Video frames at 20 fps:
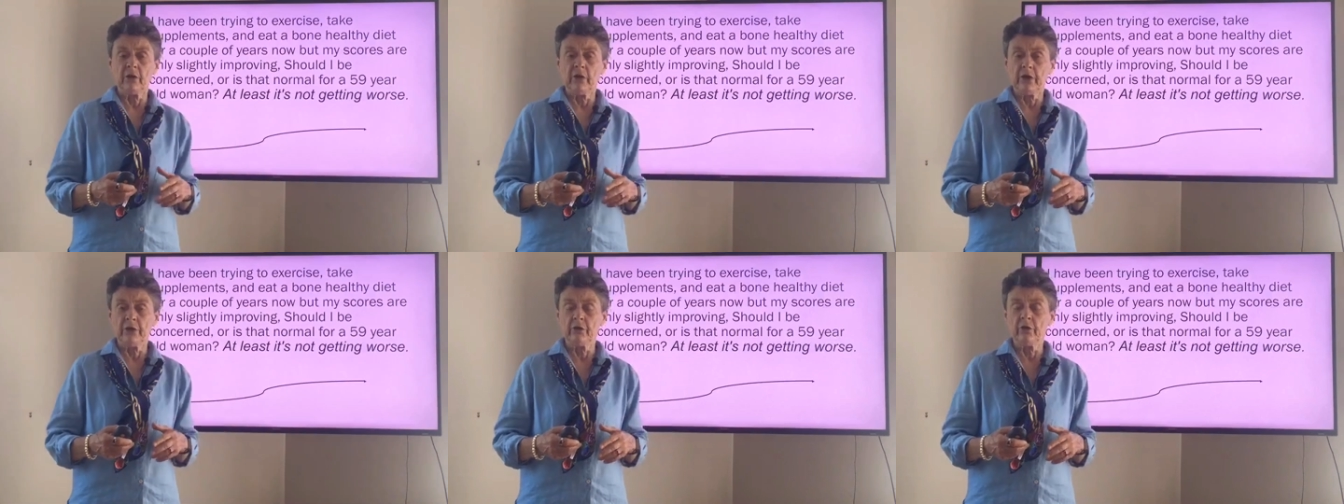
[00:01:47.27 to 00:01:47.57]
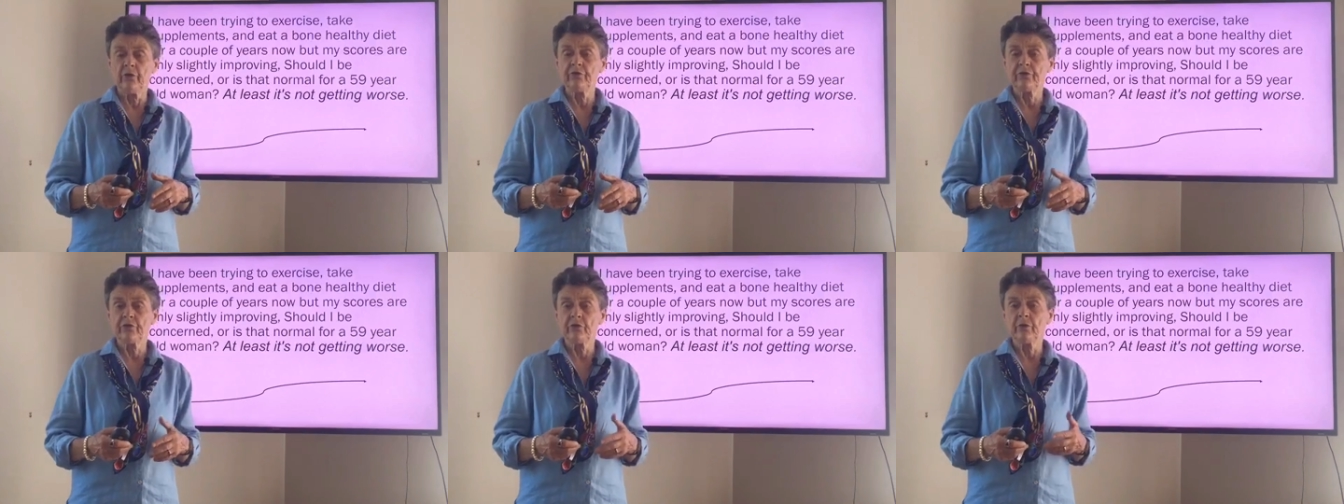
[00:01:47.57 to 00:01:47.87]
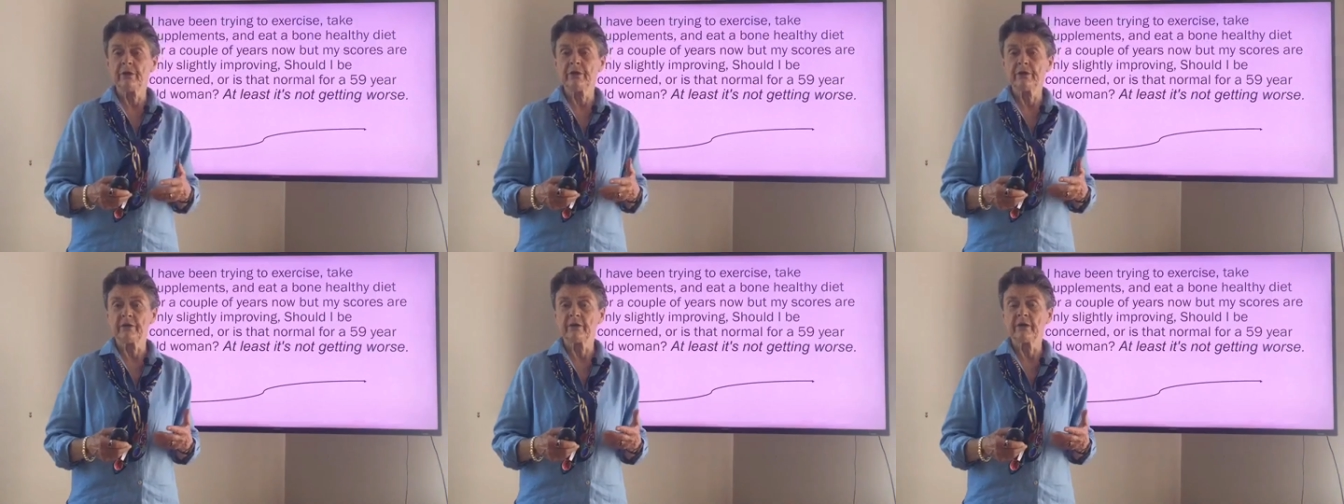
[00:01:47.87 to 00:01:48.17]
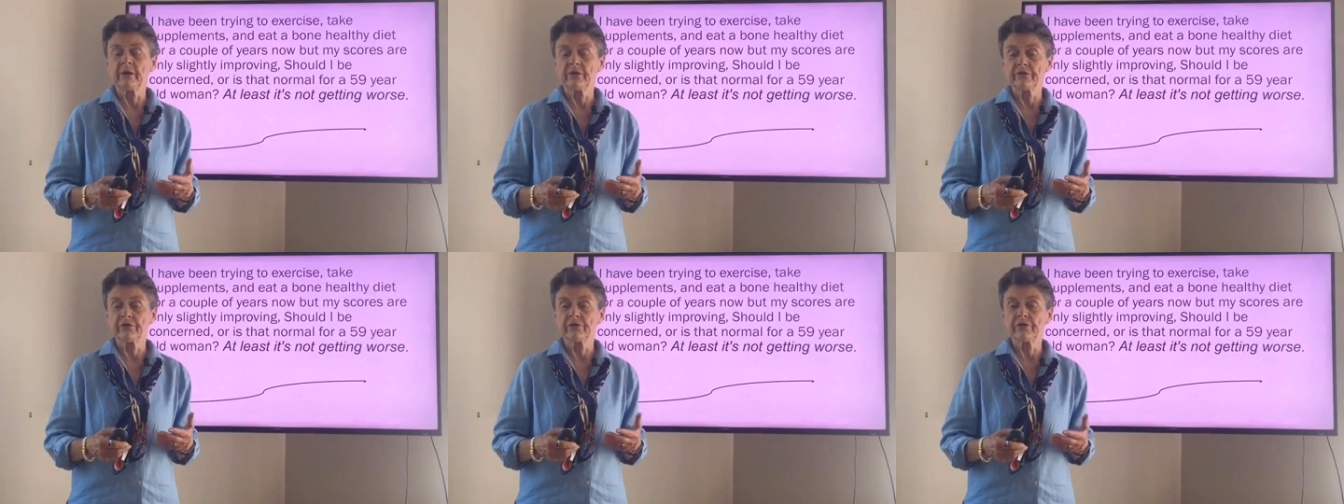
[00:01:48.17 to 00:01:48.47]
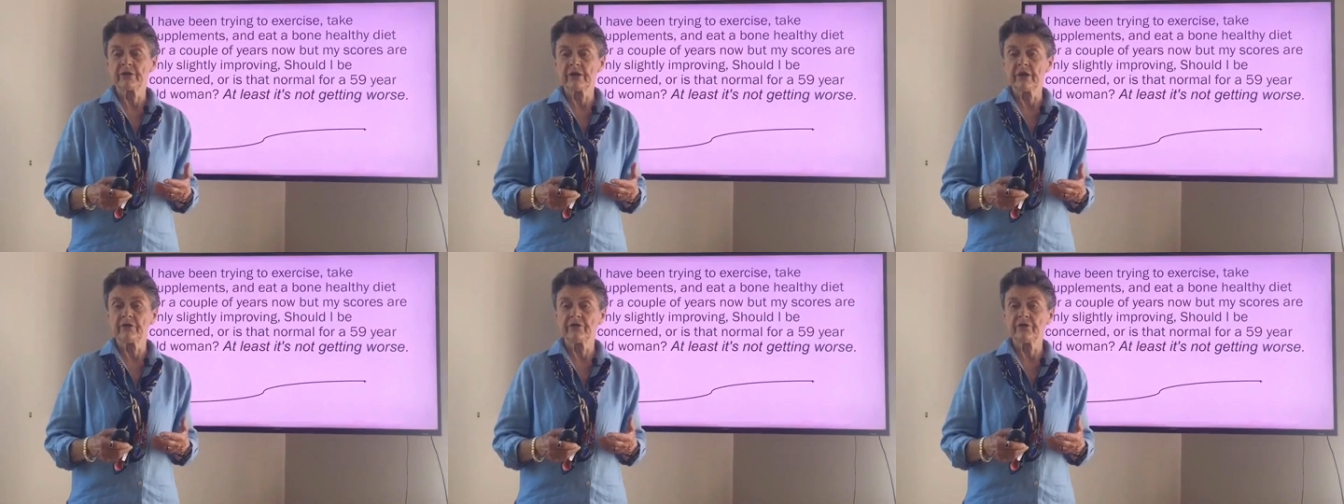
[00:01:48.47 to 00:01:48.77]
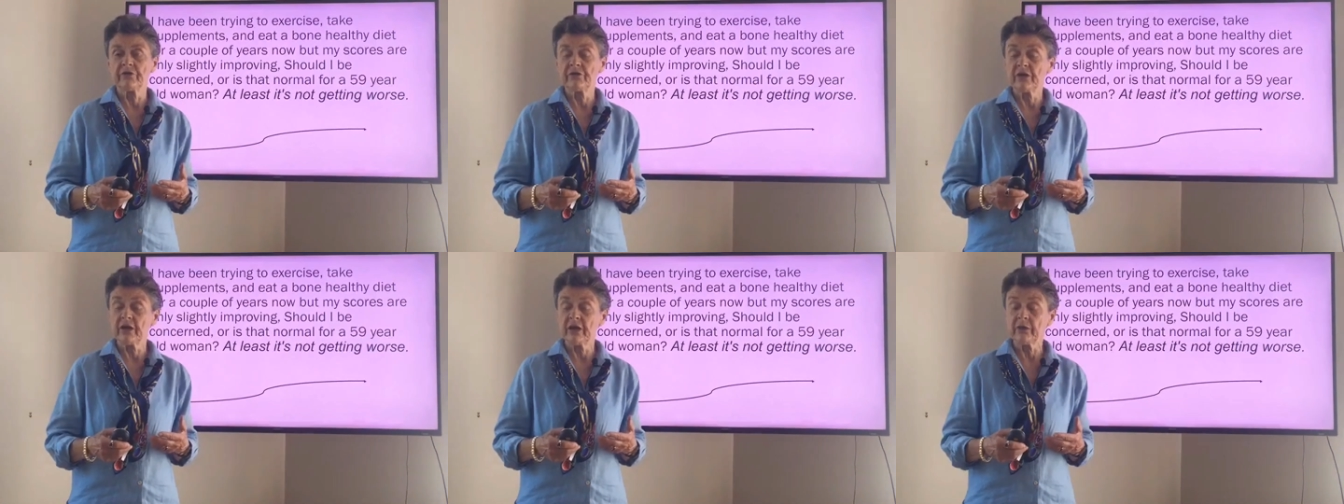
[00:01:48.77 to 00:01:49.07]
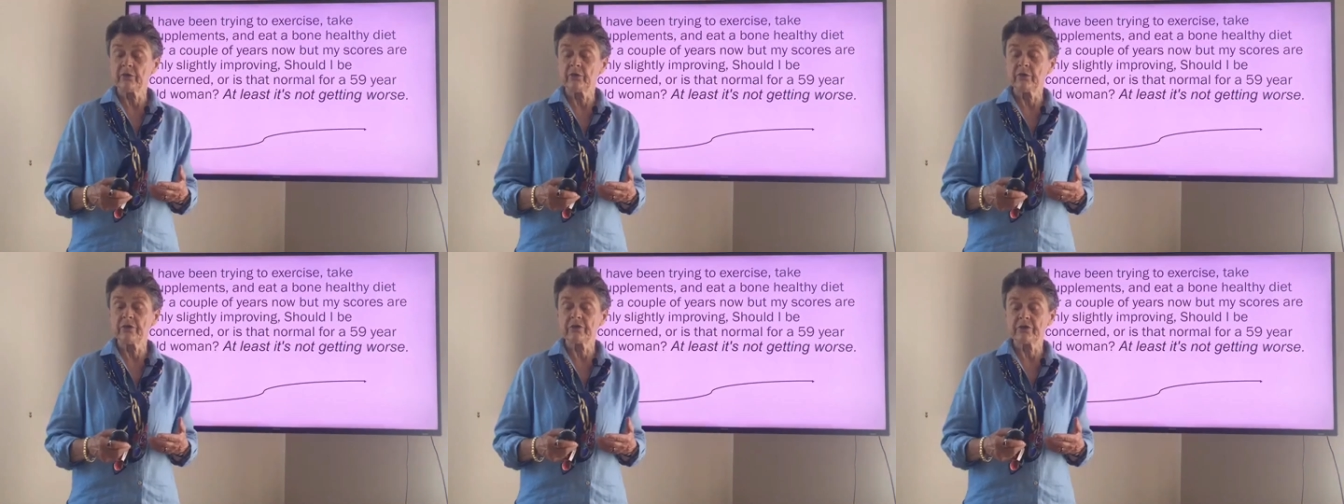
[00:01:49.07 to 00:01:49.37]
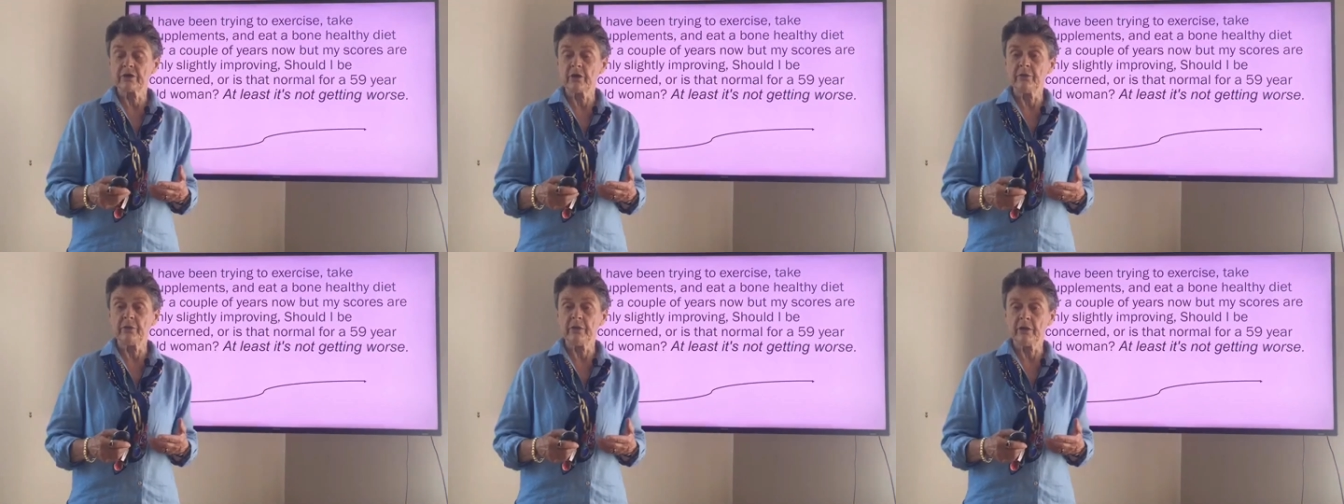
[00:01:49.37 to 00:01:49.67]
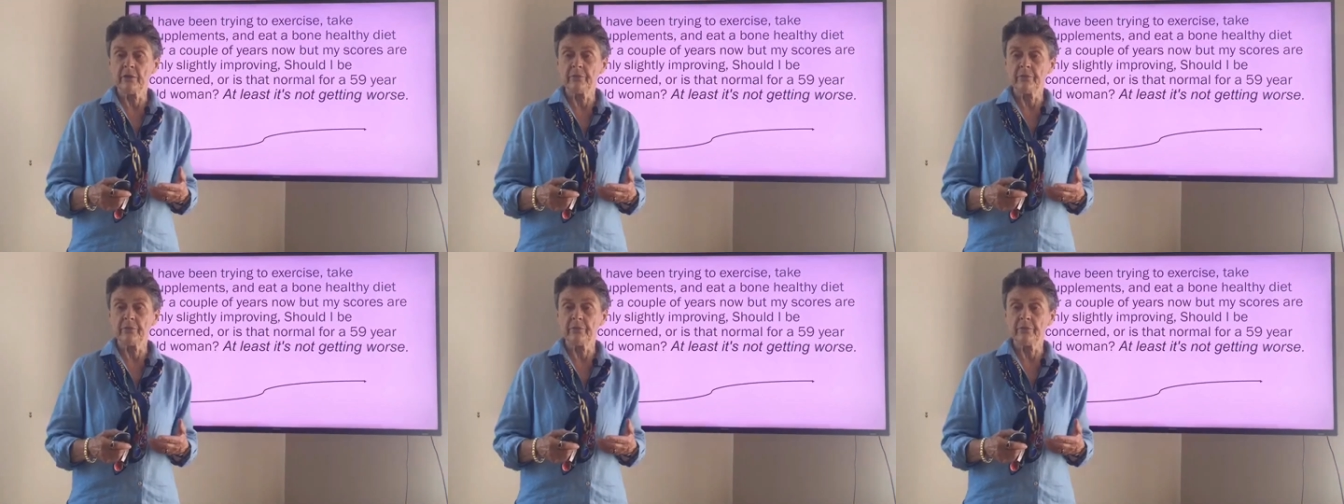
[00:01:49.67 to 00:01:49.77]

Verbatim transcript: and also in our exercise channel that's coming